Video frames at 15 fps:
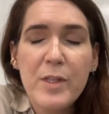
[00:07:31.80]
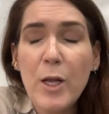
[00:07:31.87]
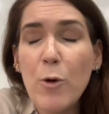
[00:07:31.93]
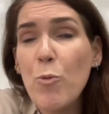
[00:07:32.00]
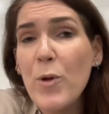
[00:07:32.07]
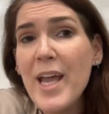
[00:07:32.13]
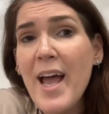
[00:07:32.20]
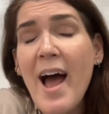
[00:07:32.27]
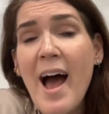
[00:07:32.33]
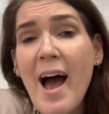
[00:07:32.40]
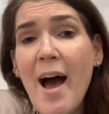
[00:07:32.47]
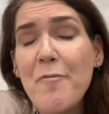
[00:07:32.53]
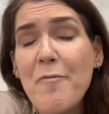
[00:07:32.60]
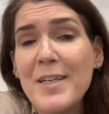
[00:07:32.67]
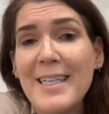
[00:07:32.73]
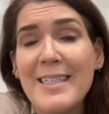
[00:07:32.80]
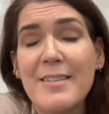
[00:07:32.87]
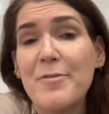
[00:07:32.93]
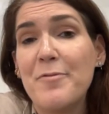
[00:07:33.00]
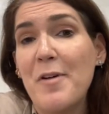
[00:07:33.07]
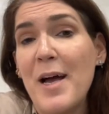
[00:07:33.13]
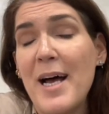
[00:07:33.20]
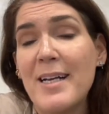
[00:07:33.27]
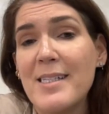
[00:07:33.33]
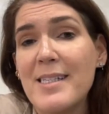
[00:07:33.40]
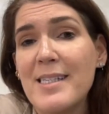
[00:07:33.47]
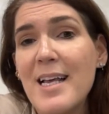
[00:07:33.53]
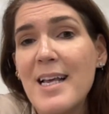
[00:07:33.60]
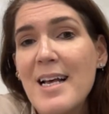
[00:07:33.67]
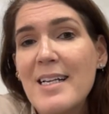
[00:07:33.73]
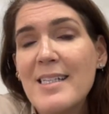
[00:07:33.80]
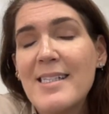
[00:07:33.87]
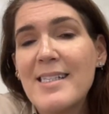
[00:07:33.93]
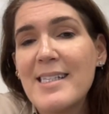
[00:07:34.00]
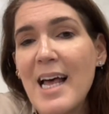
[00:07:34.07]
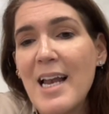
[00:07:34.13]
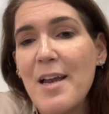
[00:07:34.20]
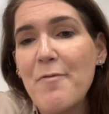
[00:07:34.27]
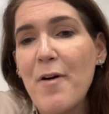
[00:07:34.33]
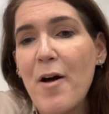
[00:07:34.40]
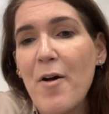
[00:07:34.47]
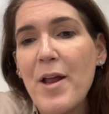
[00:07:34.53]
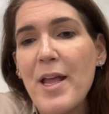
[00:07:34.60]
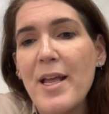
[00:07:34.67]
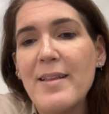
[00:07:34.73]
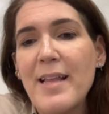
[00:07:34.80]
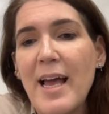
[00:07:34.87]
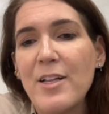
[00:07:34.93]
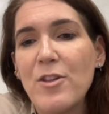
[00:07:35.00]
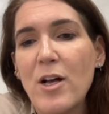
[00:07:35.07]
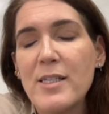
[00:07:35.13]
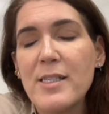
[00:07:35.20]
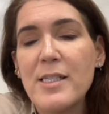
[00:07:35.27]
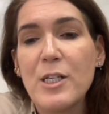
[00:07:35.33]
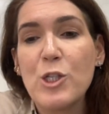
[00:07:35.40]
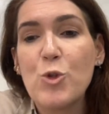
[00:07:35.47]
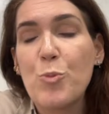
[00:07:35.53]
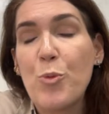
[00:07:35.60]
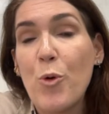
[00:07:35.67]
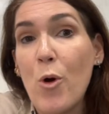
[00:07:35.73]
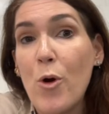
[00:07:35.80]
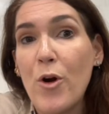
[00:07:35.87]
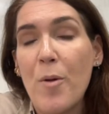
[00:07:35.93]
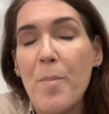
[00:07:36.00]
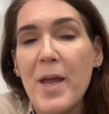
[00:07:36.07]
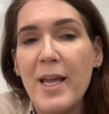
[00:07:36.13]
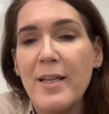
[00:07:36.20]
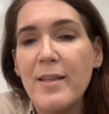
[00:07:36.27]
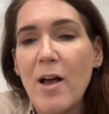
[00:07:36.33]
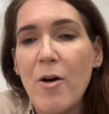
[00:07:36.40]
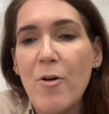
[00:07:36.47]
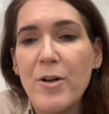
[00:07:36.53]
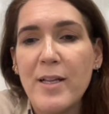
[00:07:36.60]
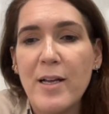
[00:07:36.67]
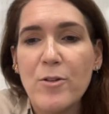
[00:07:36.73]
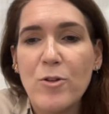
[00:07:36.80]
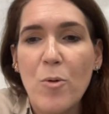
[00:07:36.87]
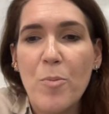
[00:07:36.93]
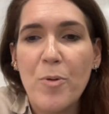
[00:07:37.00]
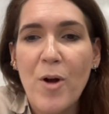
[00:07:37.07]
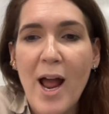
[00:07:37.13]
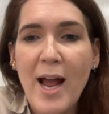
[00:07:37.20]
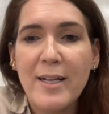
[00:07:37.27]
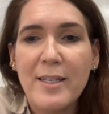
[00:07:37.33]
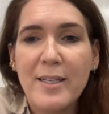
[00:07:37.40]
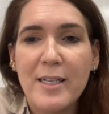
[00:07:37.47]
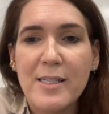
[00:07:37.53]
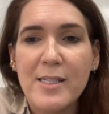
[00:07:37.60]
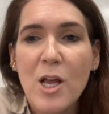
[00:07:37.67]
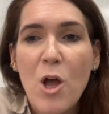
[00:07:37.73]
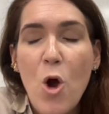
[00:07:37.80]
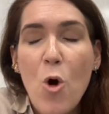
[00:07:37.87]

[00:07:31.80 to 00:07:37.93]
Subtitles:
we have an advanced salivary diagnostics program in our dental practice.